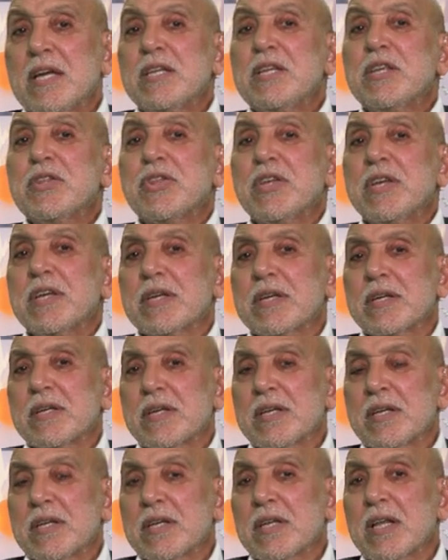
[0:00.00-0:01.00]

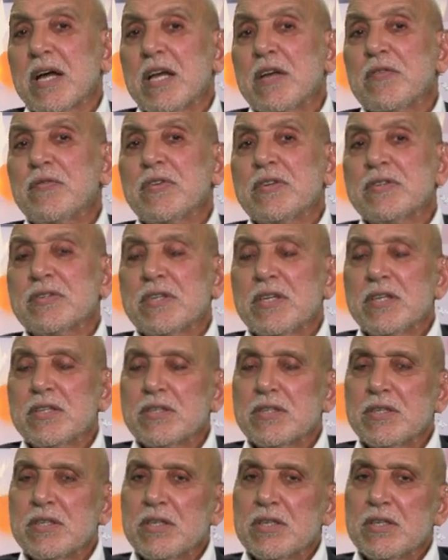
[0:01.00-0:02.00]
anything in life is
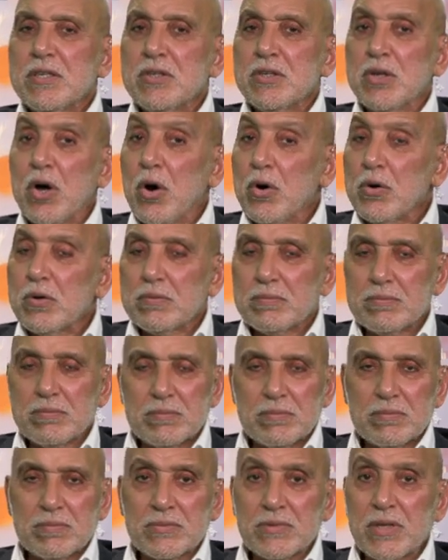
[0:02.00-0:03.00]
easy? No,
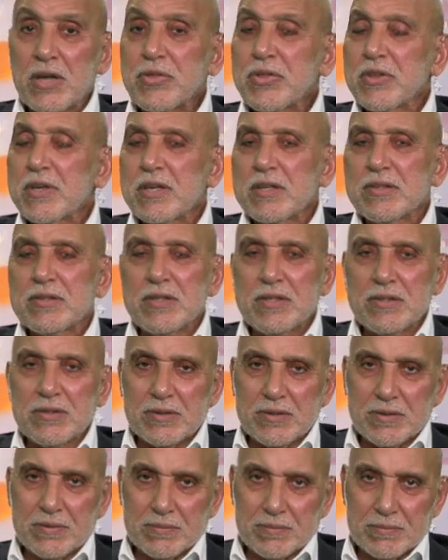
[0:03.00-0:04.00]
nothing is
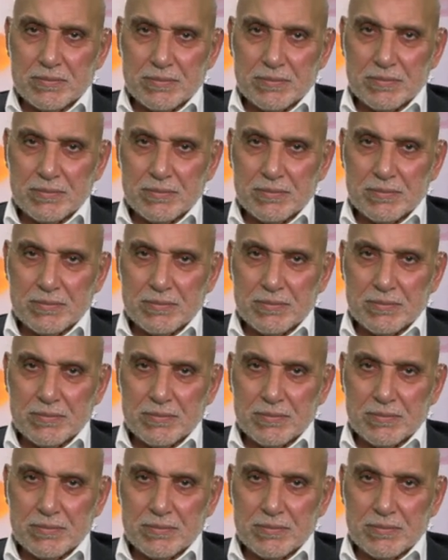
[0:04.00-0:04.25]
easy.